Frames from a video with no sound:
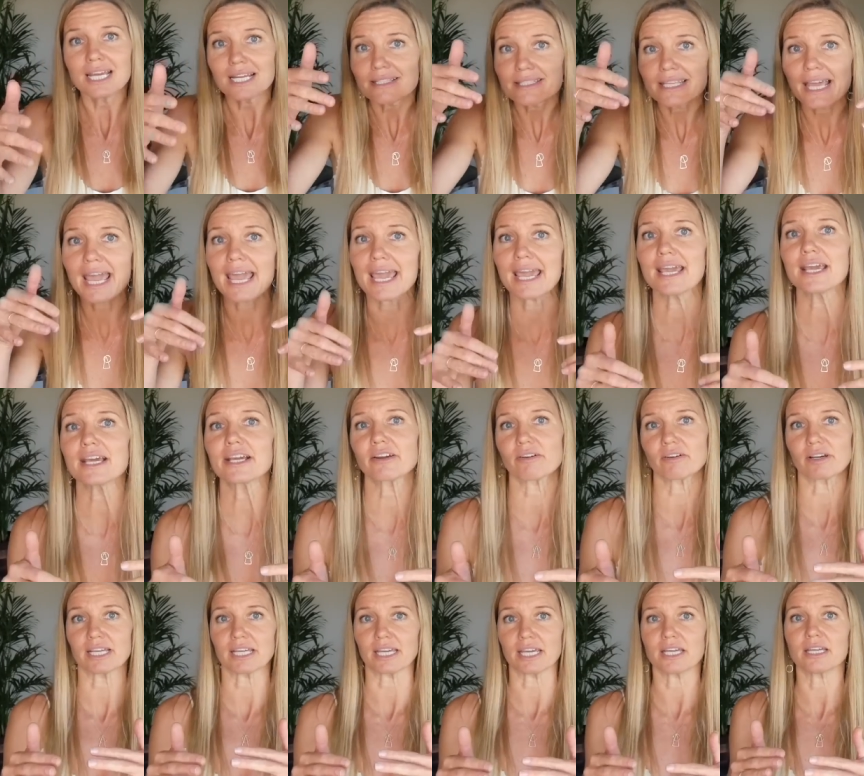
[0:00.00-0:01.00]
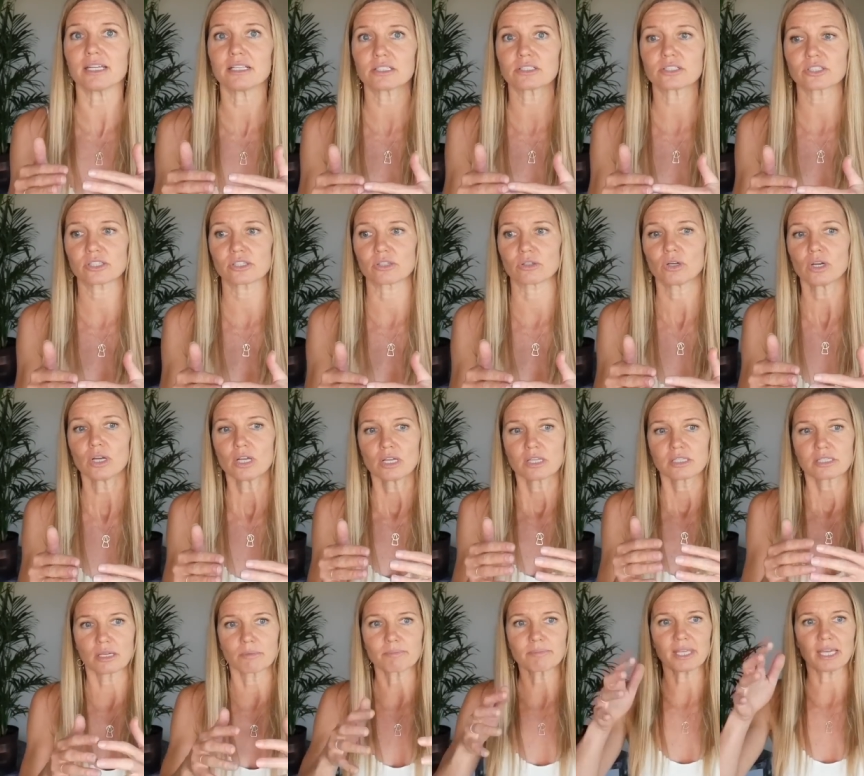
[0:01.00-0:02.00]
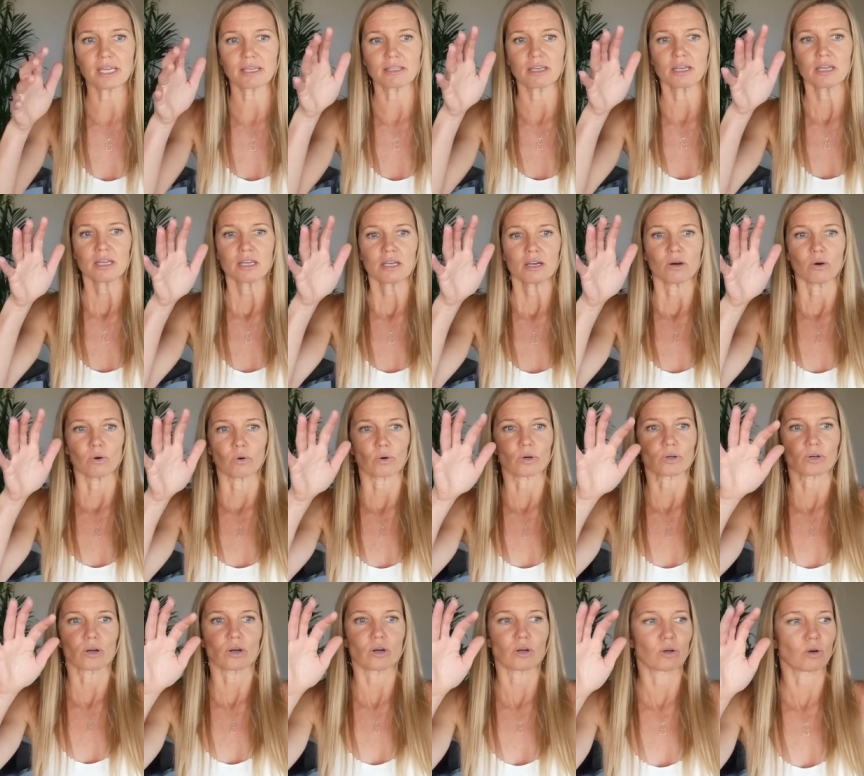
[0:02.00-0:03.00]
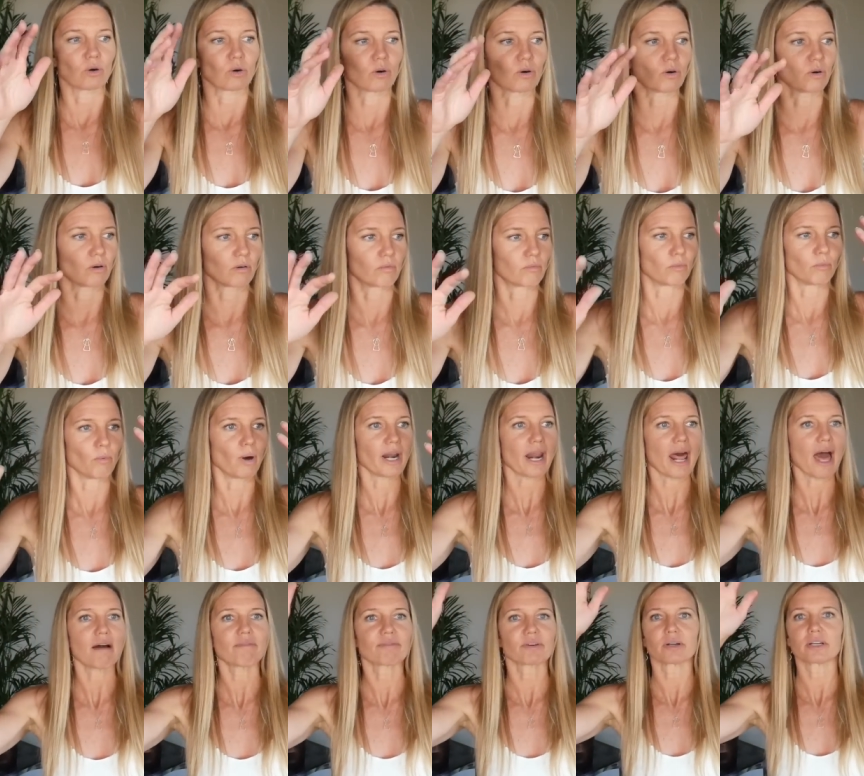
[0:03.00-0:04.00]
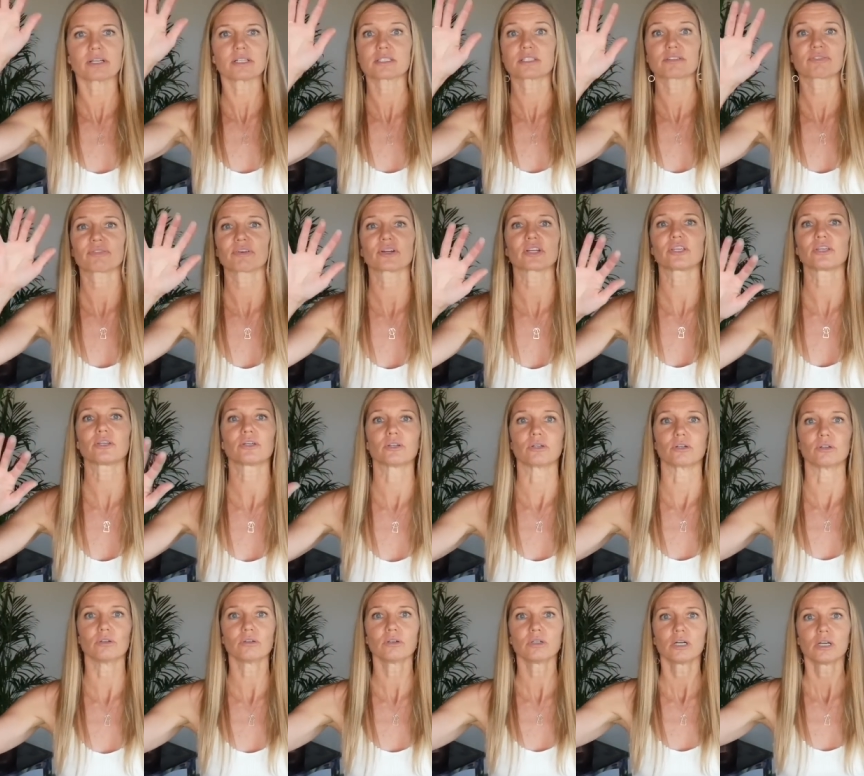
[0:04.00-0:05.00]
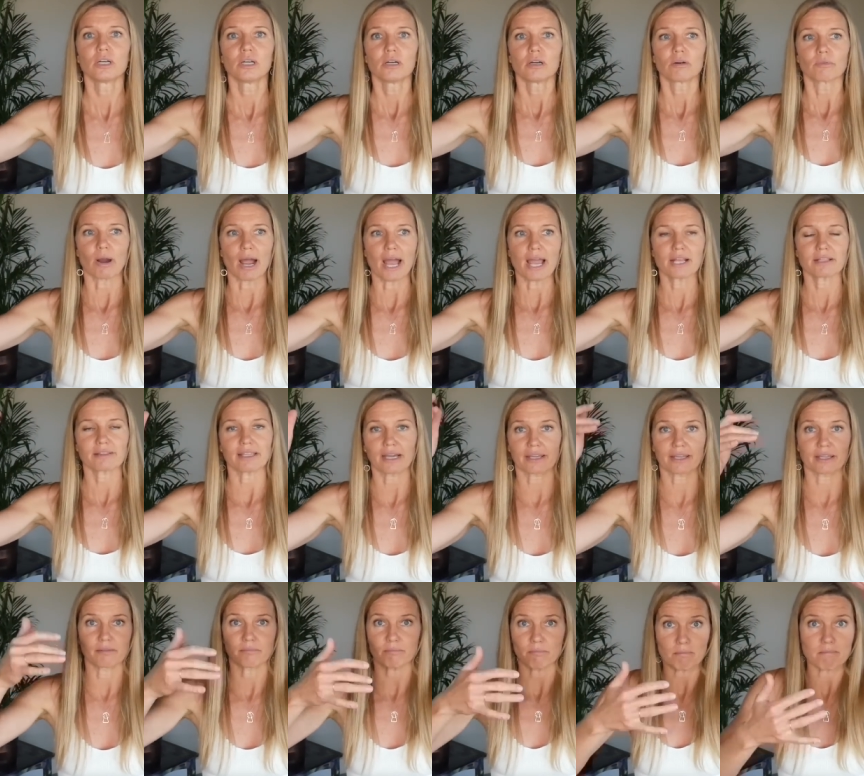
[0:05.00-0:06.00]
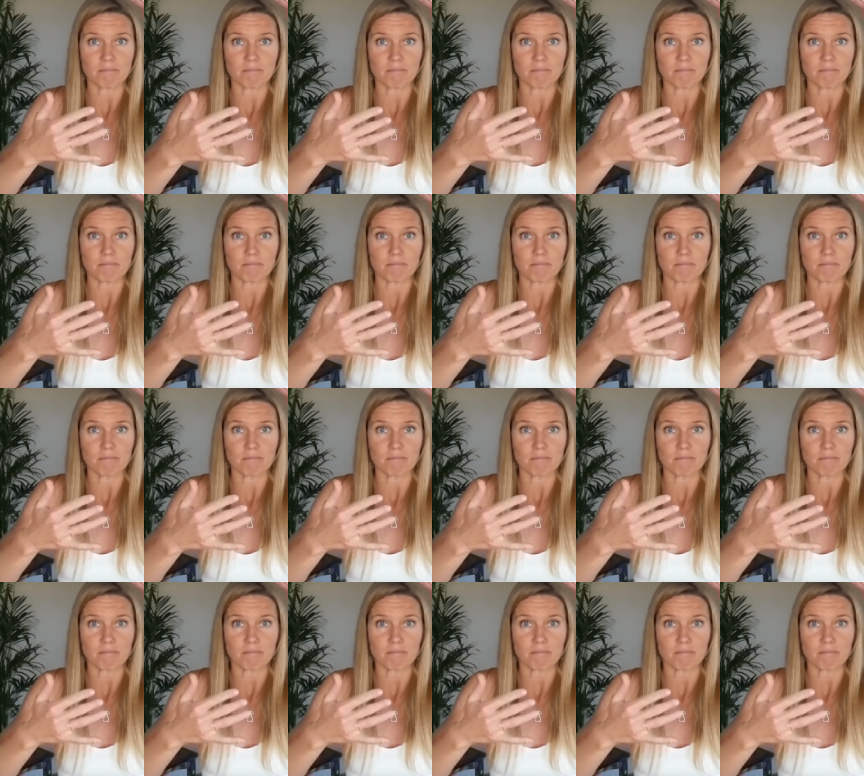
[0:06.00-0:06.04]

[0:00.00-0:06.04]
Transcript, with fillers: It's anchoring into something or, or whatever it is for you, right? That can